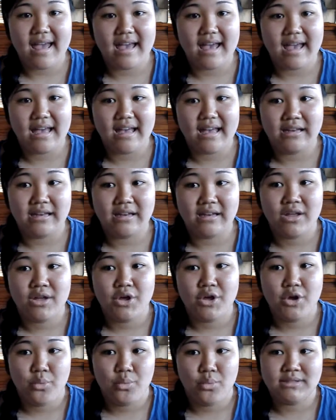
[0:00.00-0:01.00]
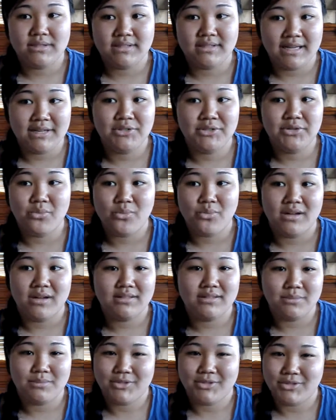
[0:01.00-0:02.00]
and what Saito
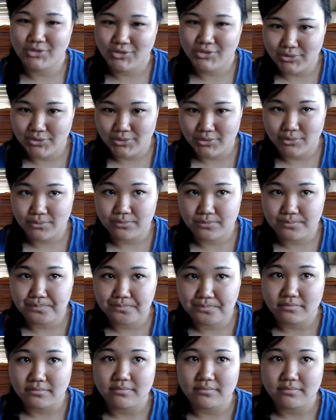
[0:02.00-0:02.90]
wants them to do